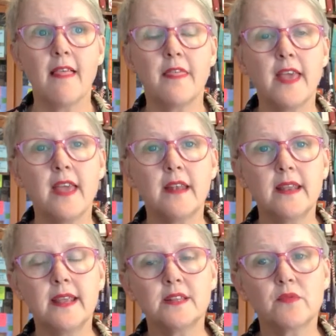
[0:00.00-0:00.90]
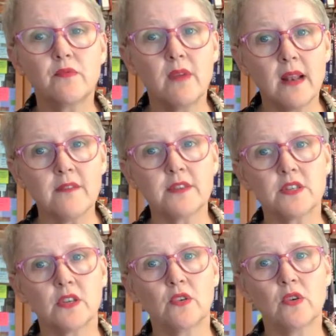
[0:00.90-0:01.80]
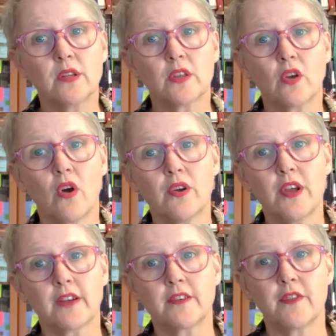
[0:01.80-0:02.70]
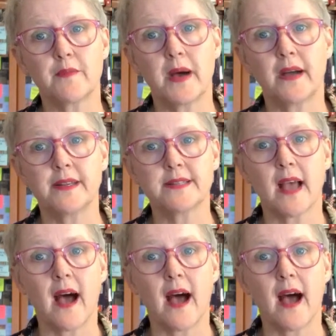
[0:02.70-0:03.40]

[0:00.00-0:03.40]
then it's relevant to look at the conduct of the parties